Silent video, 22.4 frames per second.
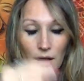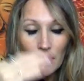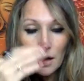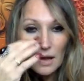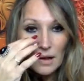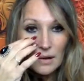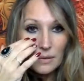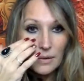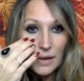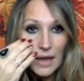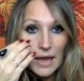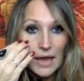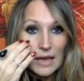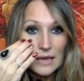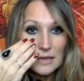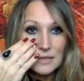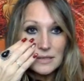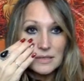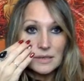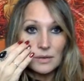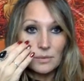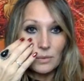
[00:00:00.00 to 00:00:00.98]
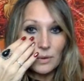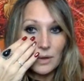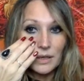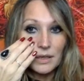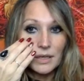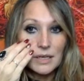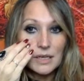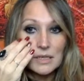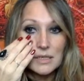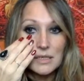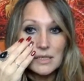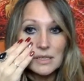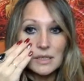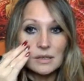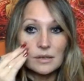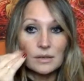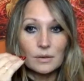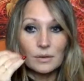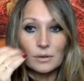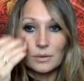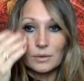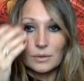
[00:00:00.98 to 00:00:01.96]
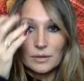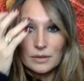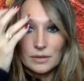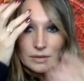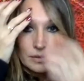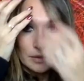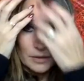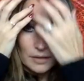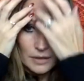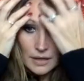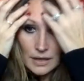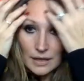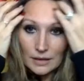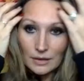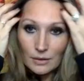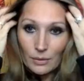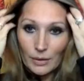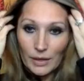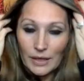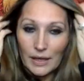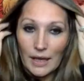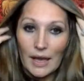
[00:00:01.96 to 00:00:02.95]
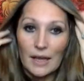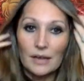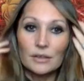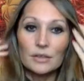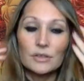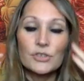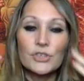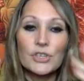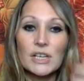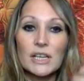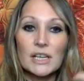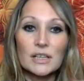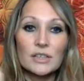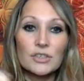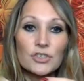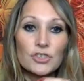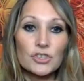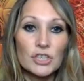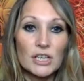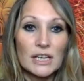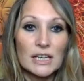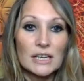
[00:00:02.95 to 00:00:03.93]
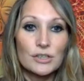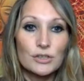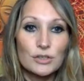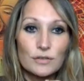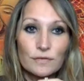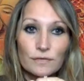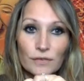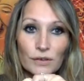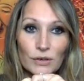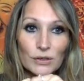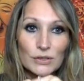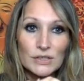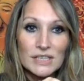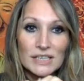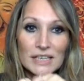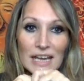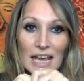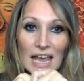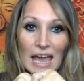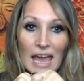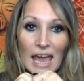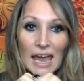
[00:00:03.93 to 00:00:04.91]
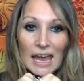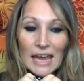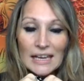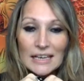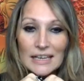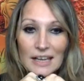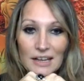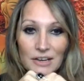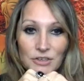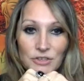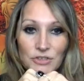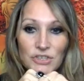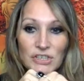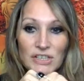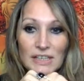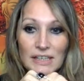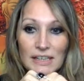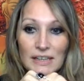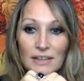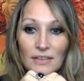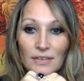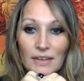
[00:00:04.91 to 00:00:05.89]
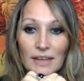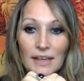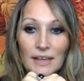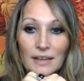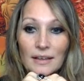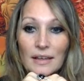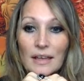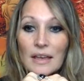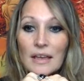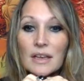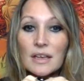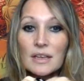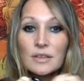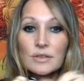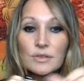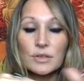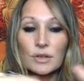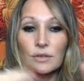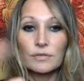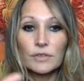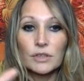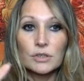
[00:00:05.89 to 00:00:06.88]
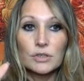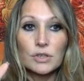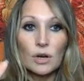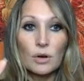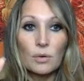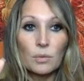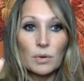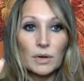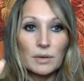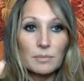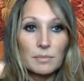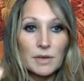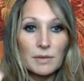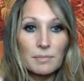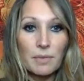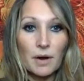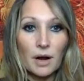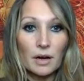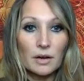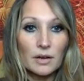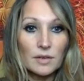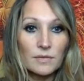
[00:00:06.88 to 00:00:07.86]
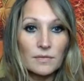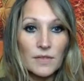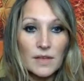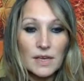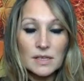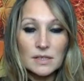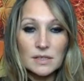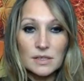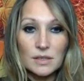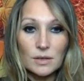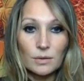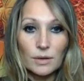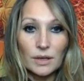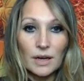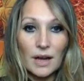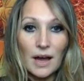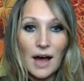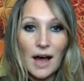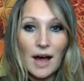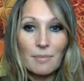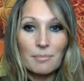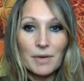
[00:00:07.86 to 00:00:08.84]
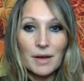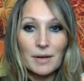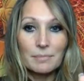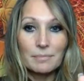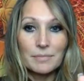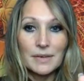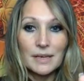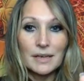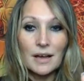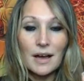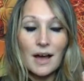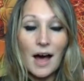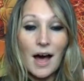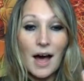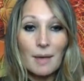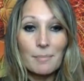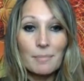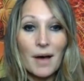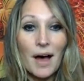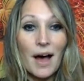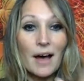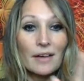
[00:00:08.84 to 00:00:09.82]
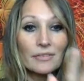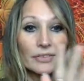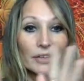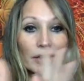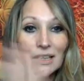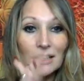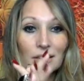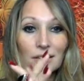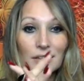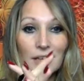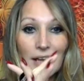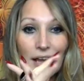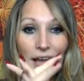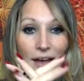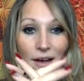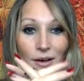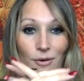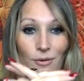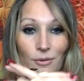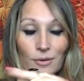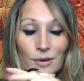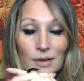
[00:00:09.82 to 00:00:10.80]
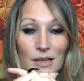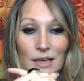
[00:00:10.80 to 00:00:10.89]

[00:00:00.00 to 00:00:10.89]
Okay, so we're going to do a quick energy exchange for today and energy healing. So if you don't want to be part of this, you can hop off here now.